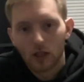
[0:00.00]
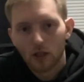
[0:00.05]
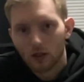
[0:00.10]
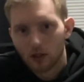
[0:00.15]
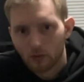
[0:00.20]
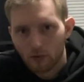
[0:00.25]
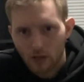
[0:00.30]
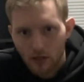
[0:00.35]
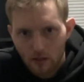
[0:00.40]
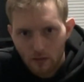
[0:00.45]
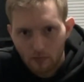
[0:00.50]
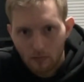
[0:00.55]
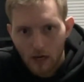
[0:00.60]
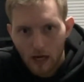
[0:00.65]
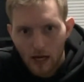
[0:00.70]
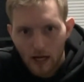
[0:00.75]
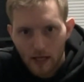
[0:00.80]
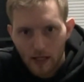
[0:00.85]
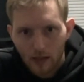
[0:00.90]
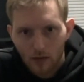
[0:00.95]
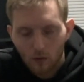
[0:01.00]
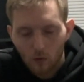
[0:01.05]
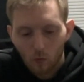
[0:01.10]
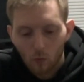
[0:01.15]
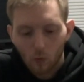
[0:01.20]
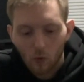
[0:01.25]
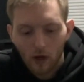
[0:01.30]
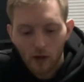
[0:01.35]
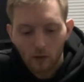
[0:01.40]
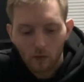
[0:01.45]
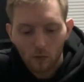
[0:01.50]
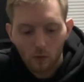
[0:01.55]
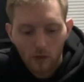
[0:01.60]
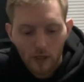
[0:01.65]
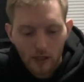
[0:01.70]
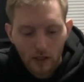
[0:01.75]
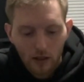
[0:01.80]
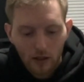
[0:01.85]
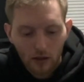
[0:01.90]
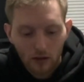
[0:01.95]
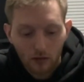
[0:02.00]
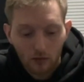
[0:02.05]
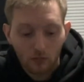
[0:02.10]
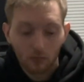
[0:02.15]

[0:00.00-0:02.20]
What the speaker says: doing my 1 week,